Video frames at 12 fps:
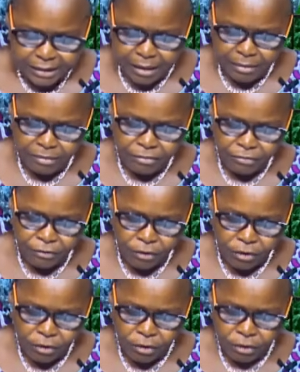theme
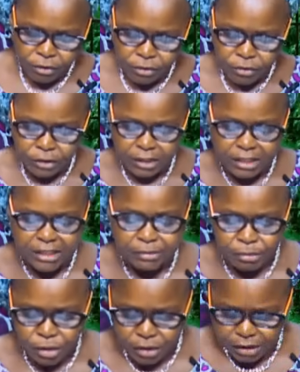for
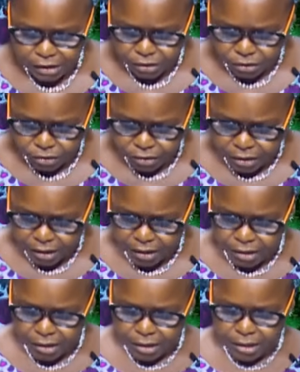this morning's
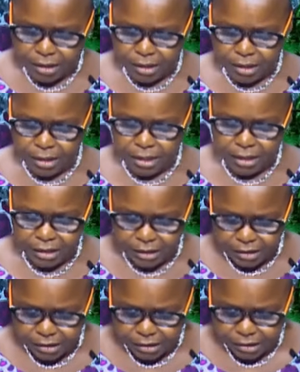study
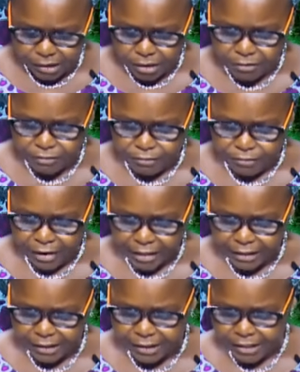is
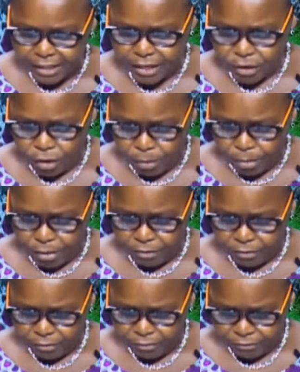vanity
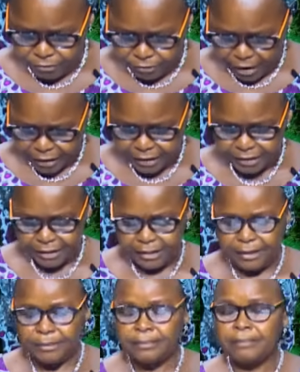upon
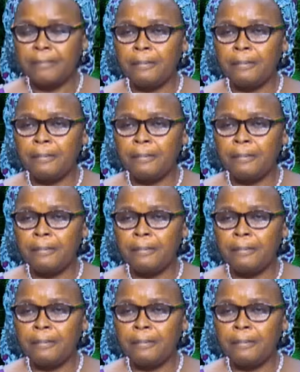vanity.